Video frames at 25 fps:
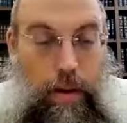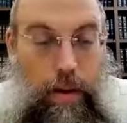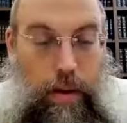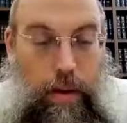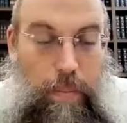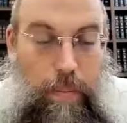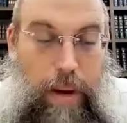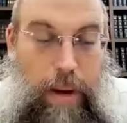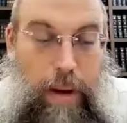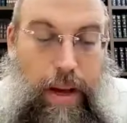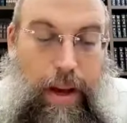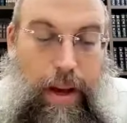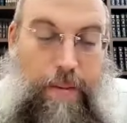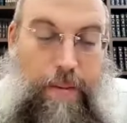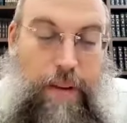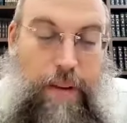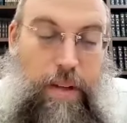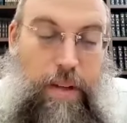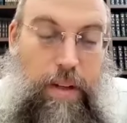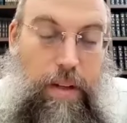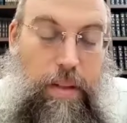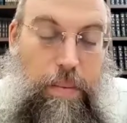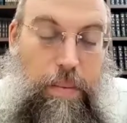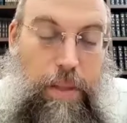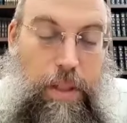My
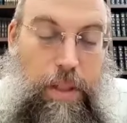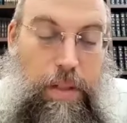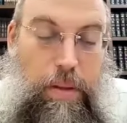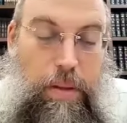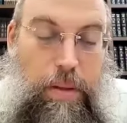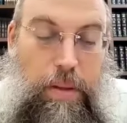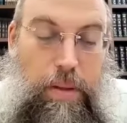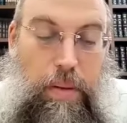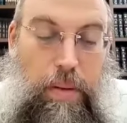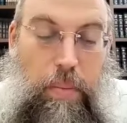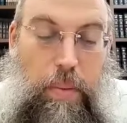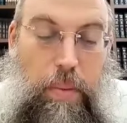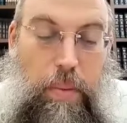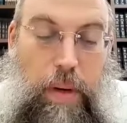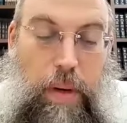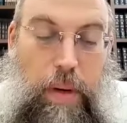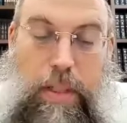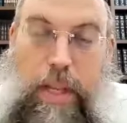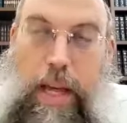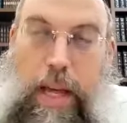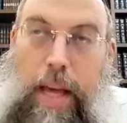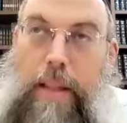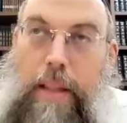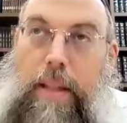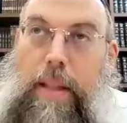Havi the Masuta. What's
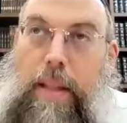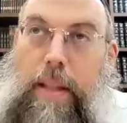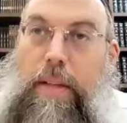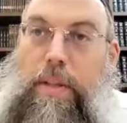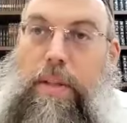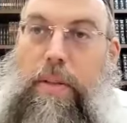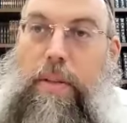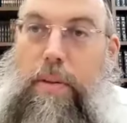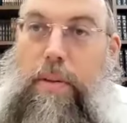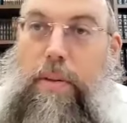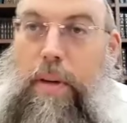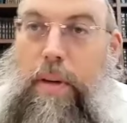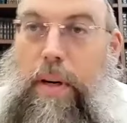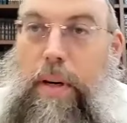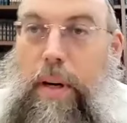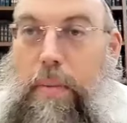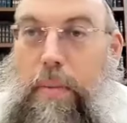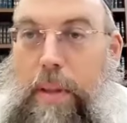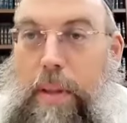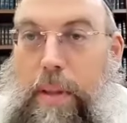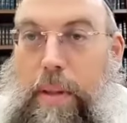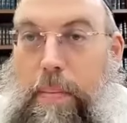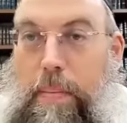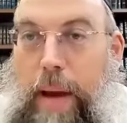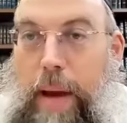the end of the story
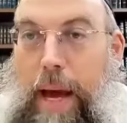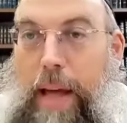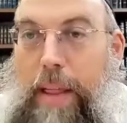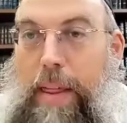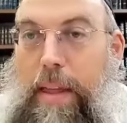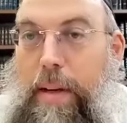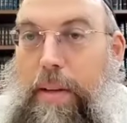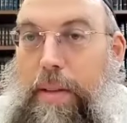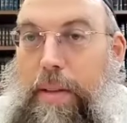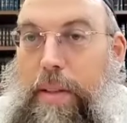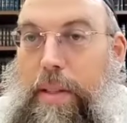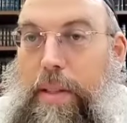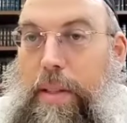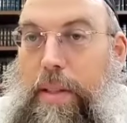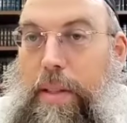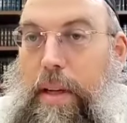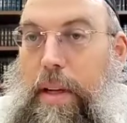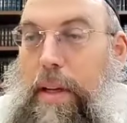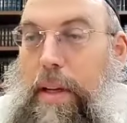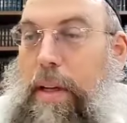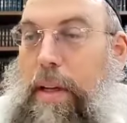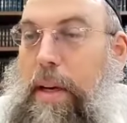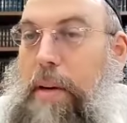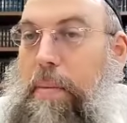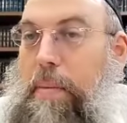with the bathhouse?
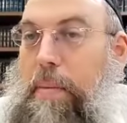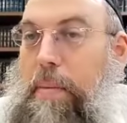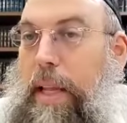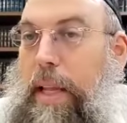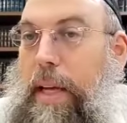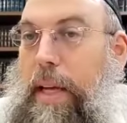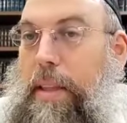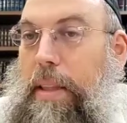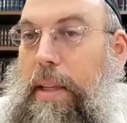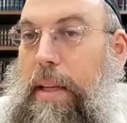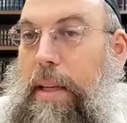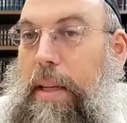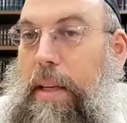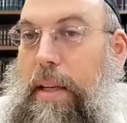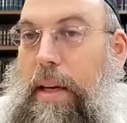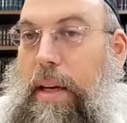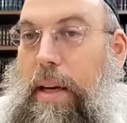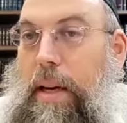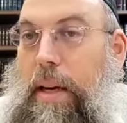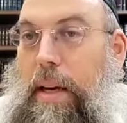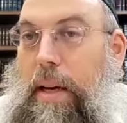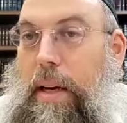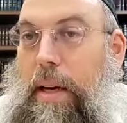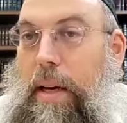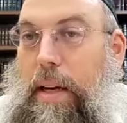Can we let the
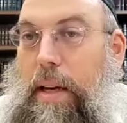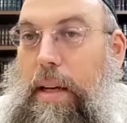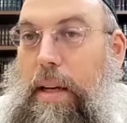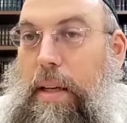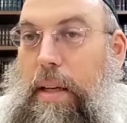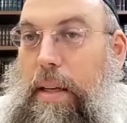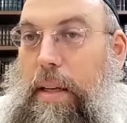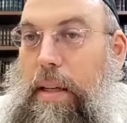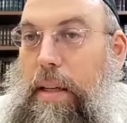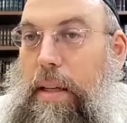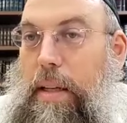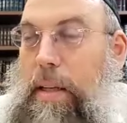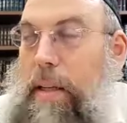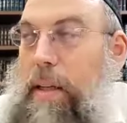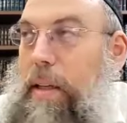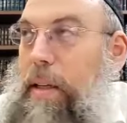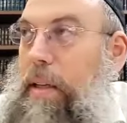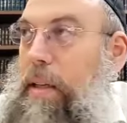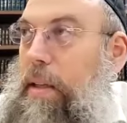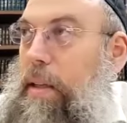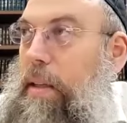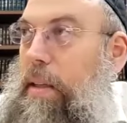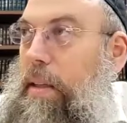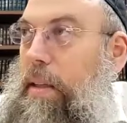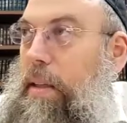uh,
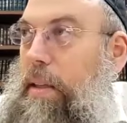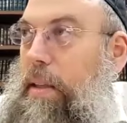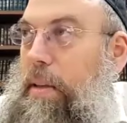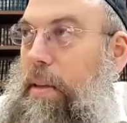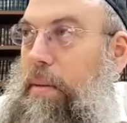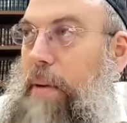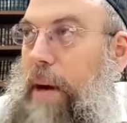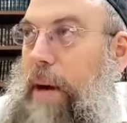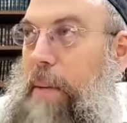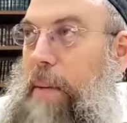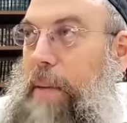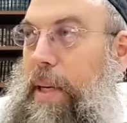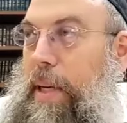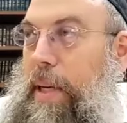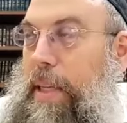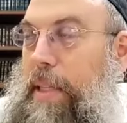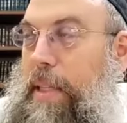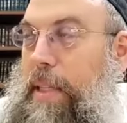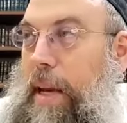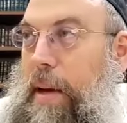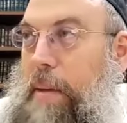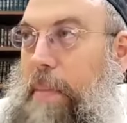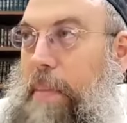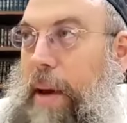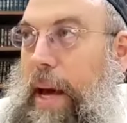the rabbis
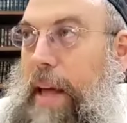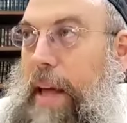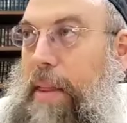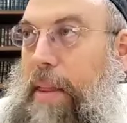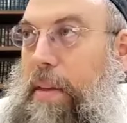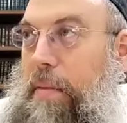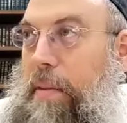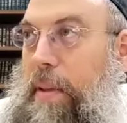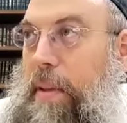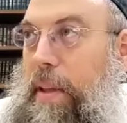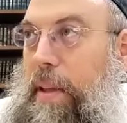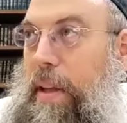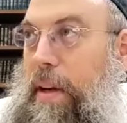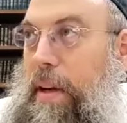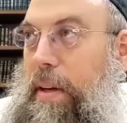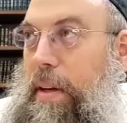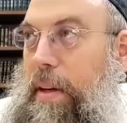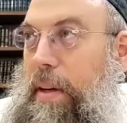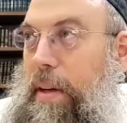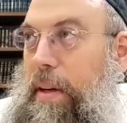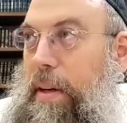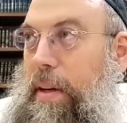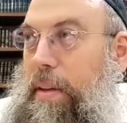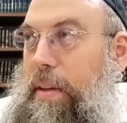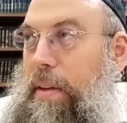take a bath over
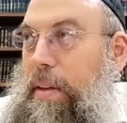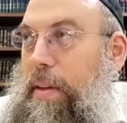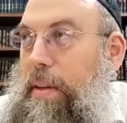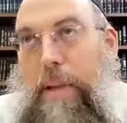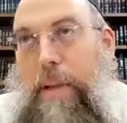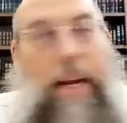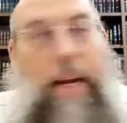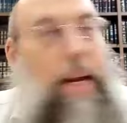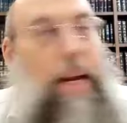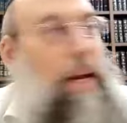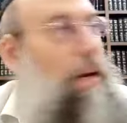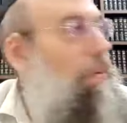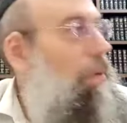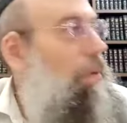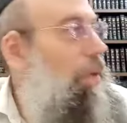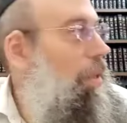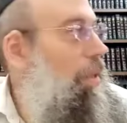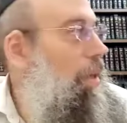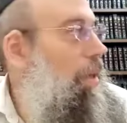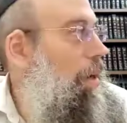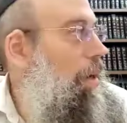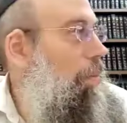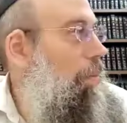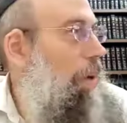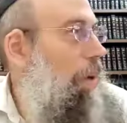there, or can we let anyone
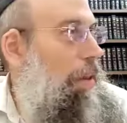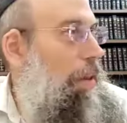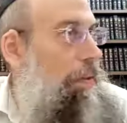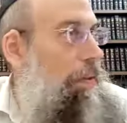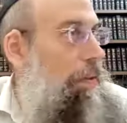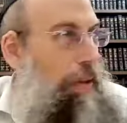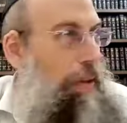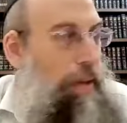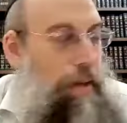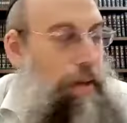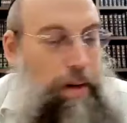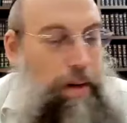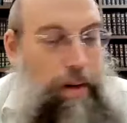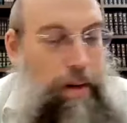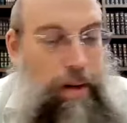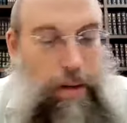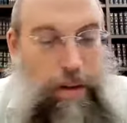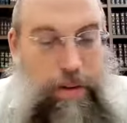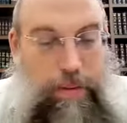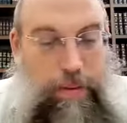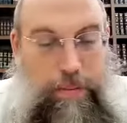take a bath over there, right?